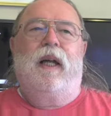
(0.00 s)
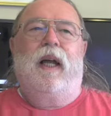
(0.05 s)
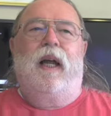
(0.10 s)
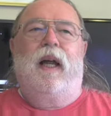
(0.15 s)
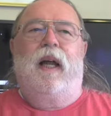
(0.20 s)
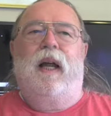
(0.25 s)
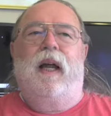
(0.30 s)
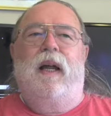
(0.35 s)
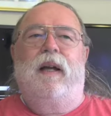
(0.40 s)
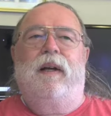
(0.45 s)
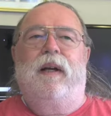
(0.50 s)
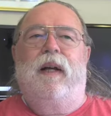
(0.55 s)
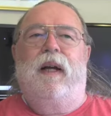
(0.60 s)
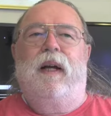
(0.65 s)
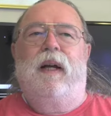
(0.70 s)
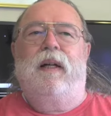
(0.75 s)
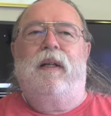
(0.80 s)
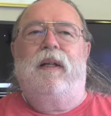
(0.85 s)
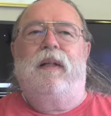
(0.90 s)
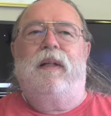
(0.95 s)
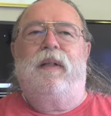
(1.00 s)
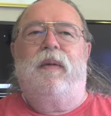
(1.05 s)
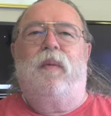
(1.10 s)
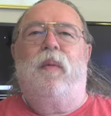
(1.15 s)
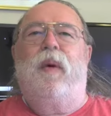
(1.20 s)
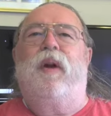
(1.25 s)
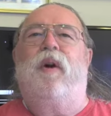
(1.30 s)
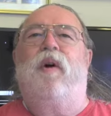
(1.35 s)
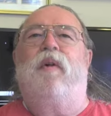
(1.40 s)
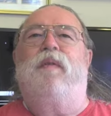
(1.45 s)
And it
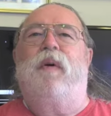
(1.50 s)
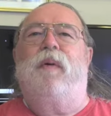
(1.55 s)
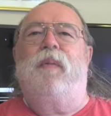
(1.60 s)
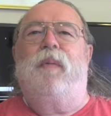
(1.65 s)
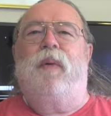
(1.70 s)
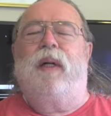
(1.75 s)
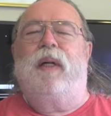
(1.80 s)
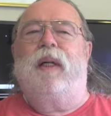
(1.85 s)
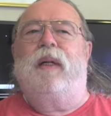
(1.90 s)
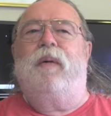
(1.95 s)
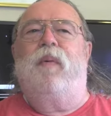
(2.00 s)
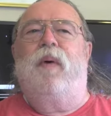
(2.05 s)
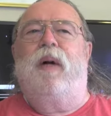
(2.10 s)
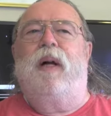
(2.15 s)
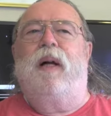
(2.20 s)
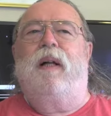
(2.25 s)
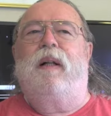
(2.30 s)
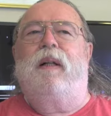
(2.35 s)
went over really well.